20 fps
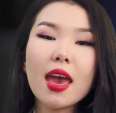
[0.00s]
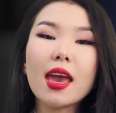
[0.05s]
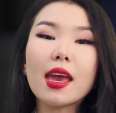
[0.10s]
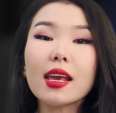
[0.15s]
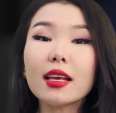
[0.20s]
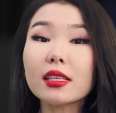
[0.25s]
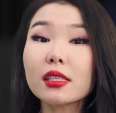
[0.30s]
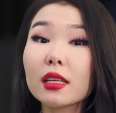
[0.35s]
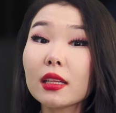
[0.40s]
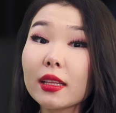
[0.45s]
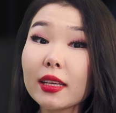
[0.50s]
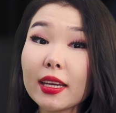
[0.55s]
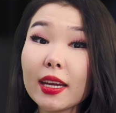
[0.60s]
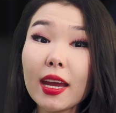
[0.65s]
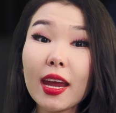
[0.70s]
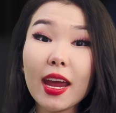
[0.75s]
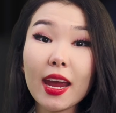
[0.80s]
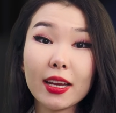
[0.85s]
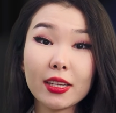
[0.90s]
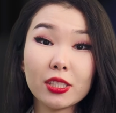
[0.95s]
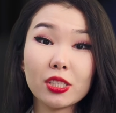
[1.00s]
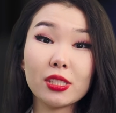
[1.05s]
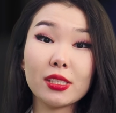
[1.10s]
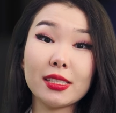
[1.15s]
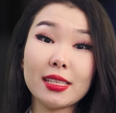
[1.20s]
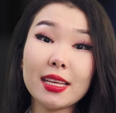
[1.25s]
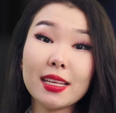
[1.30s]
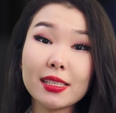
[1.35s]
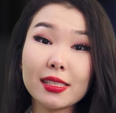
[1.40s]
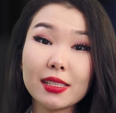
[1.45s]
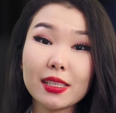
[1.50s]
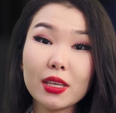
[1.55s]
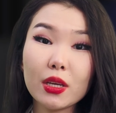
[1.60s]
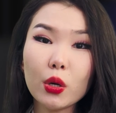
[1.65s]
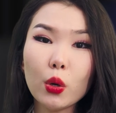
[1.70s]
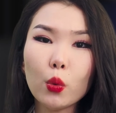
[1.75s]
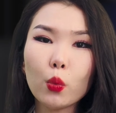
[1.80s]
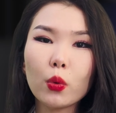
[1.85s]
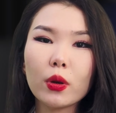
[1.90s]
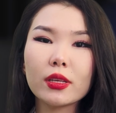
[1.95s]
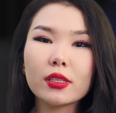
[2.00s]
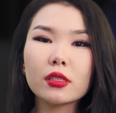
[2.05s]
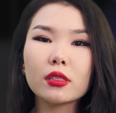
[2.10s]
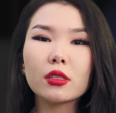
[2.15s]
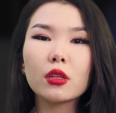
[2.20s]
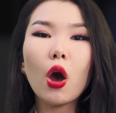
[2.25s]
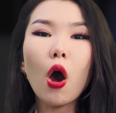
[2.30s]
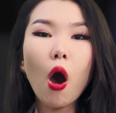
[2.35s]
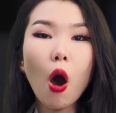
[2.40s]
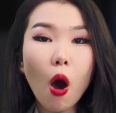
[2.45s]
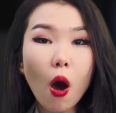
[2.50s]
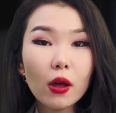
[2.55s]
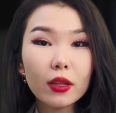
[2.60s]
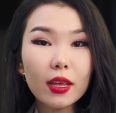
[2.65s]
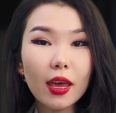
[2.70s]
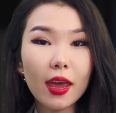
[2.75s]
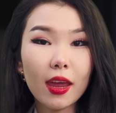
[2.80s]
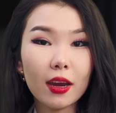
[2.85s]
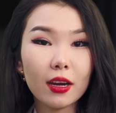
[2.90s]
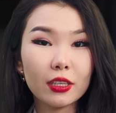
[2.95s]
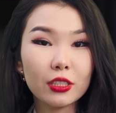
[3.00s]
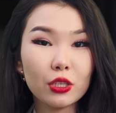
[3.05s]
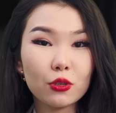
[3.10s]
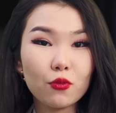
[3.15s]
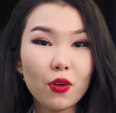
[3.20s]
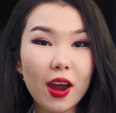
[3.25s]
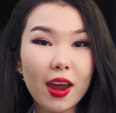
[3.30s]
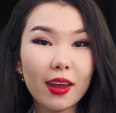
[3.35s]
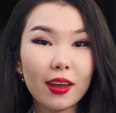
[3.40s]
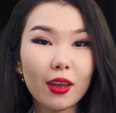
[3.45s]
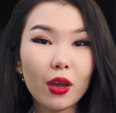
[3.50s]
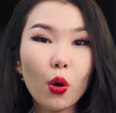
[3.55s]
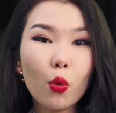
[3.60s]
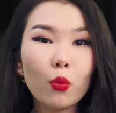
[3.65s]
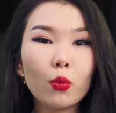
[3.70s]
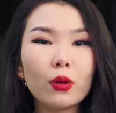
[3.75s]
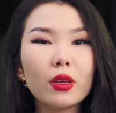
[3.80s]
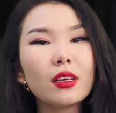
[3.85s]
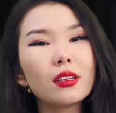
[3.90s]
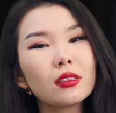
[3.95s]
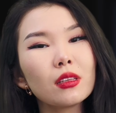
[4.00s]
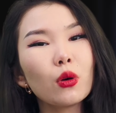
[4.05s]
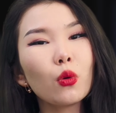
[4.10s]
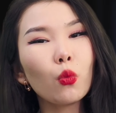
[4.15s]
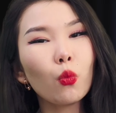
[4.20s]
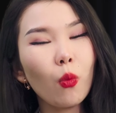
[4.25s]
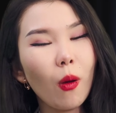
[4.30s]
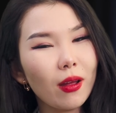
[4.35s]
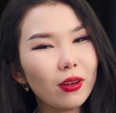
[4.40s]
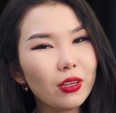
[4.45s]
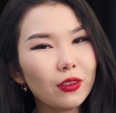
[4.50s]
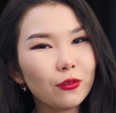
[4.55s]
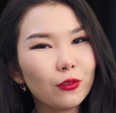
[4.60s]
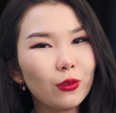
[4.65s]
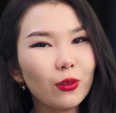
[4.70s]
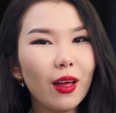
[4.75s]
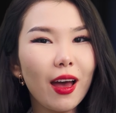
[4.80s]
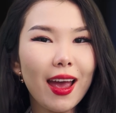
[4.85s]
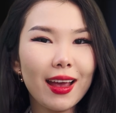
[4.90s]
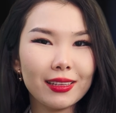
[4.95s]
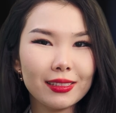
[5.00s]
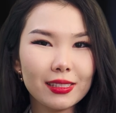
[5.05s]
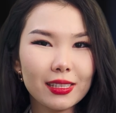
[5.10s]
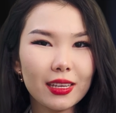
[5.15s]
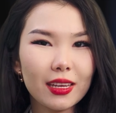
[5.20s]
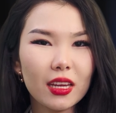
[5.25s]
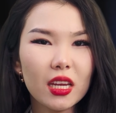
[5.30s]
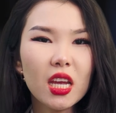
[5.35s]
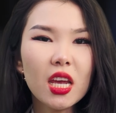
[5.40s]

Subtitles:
Xclea H60 with hot air drying is a wonderful idea.